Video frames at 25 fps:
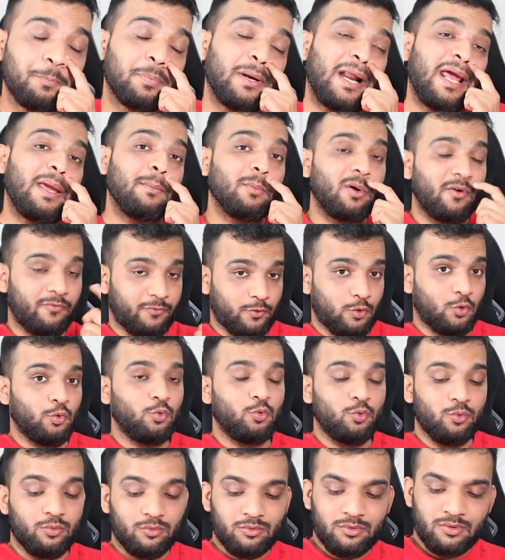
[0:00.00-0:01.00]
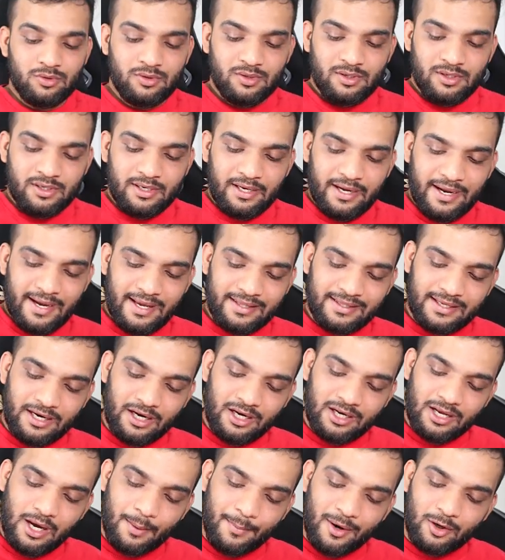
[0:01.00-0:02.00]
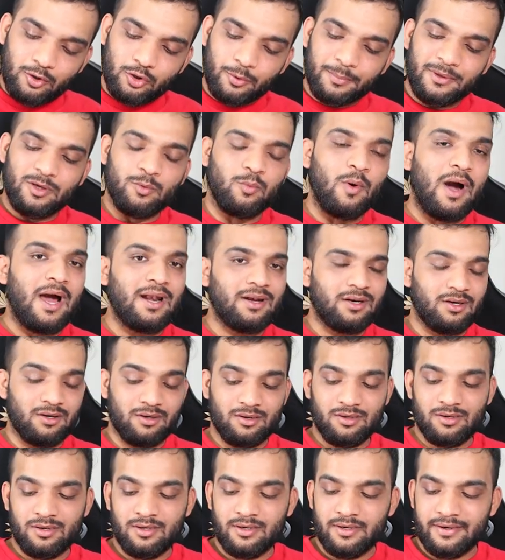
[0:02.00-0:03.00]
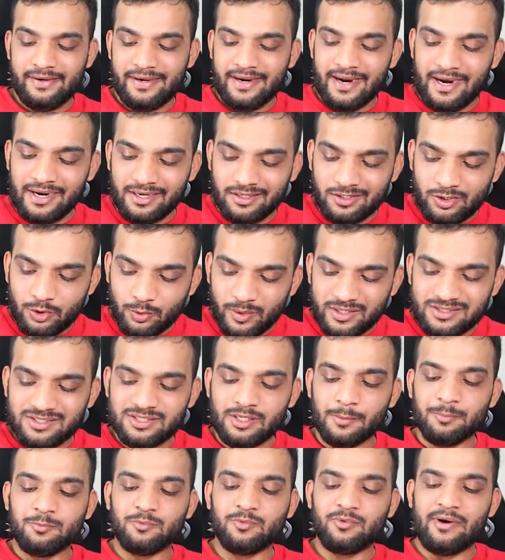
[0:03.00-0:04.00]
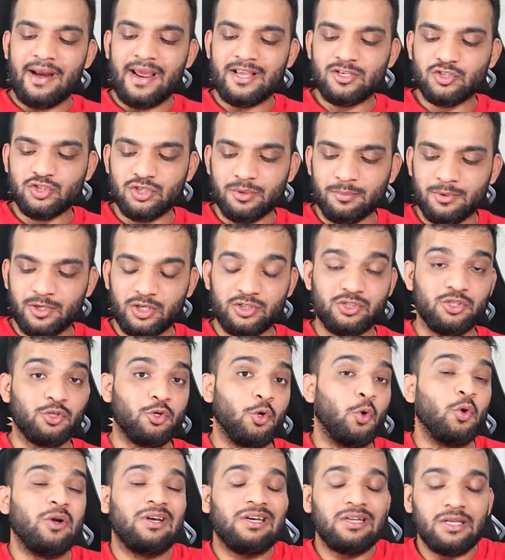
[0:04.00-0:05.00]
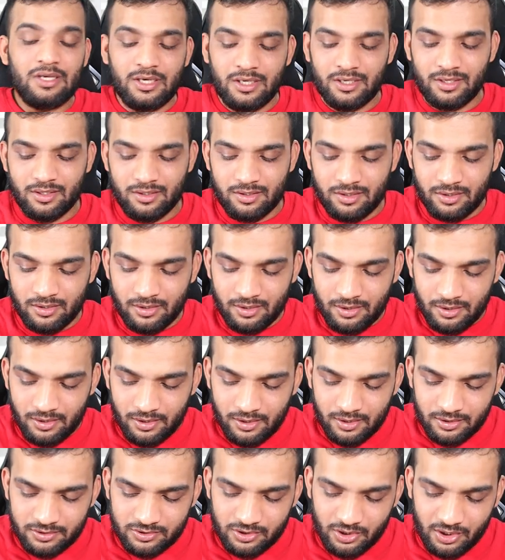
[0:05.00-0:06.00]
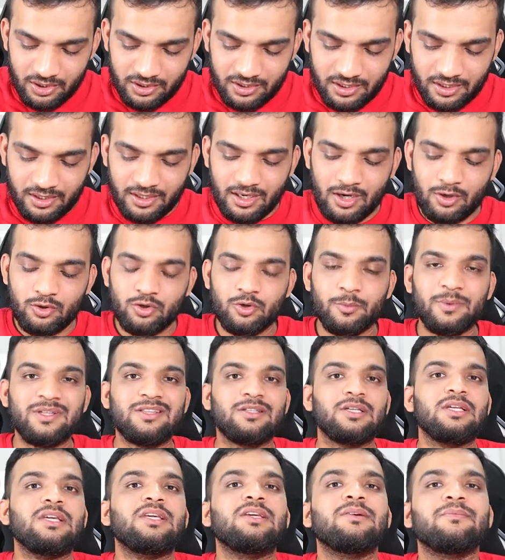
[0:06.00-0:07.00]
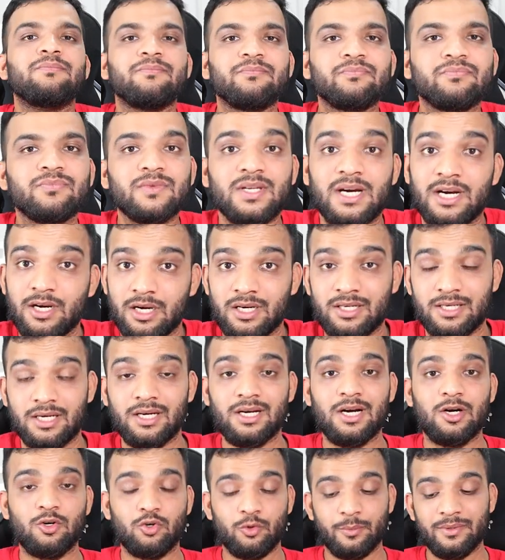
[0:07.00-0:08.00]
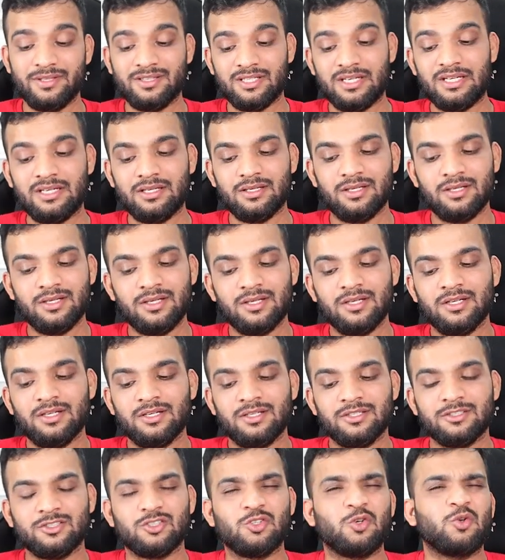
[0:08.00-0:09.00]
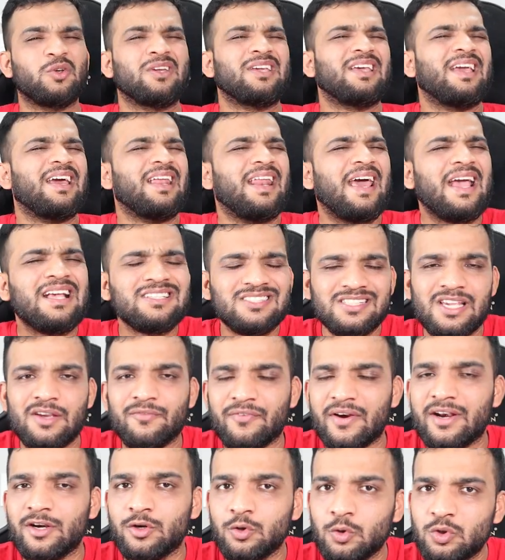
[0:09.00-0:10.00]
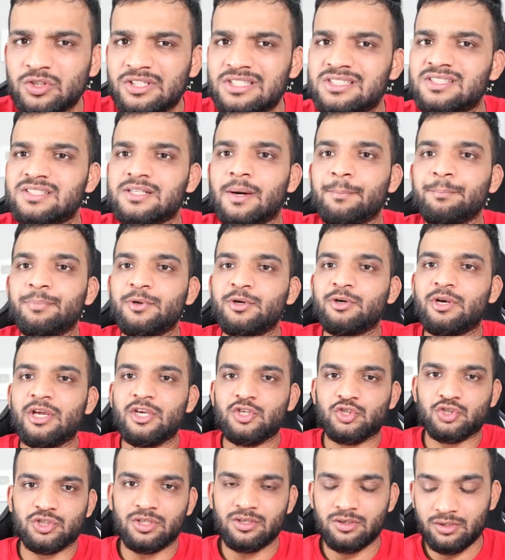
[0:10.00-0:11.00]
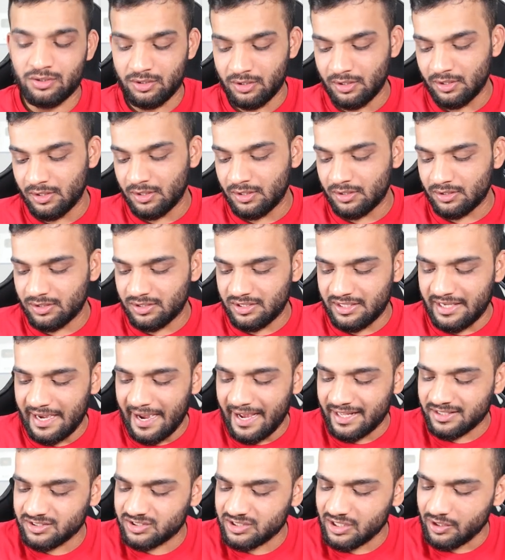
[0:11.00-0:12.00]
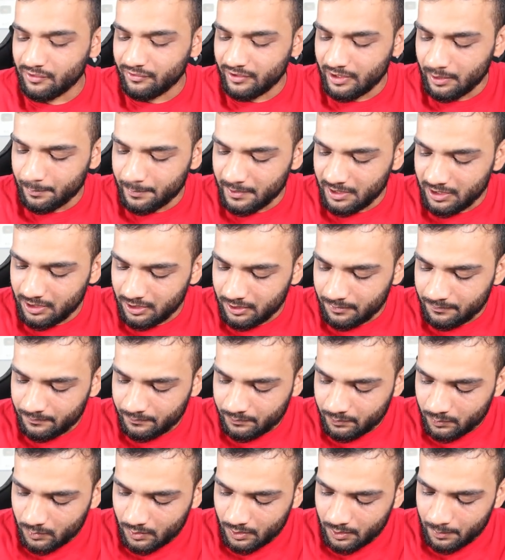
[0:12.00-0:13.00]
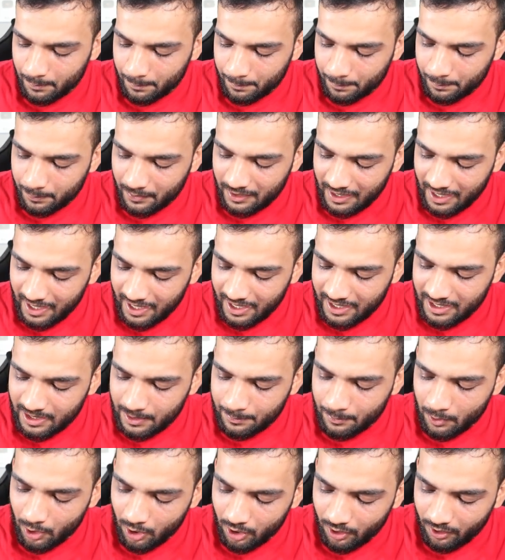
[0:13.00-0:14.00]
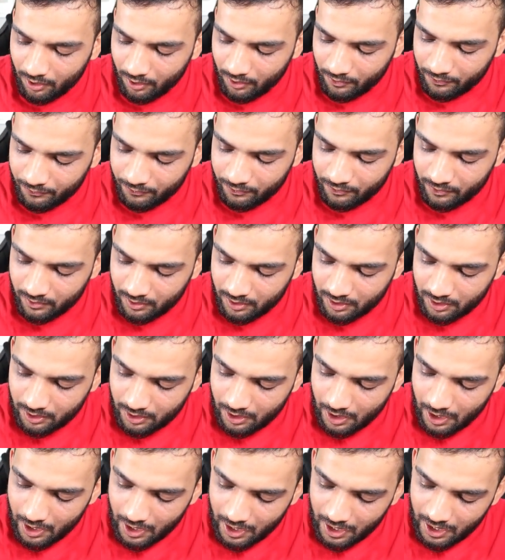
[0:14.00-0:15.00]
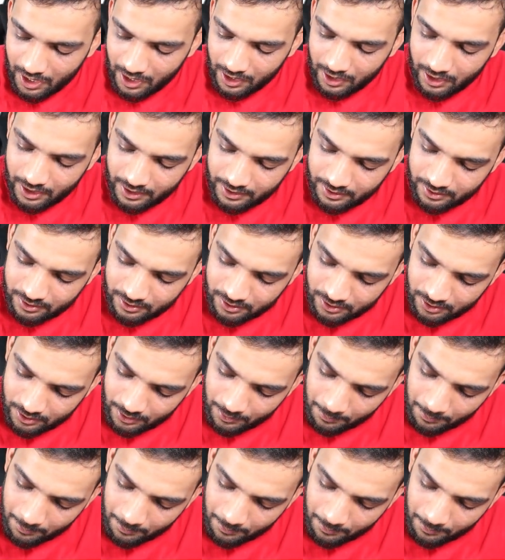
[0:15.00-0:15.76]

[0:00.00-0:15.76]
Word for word: out prime of 2. And that will come out to be 1. And do a subtraction because you don't need it. So, it will turn out to be 3. It will turn out to be 3. So, can I say, if I do this computation, the answer will be prime of r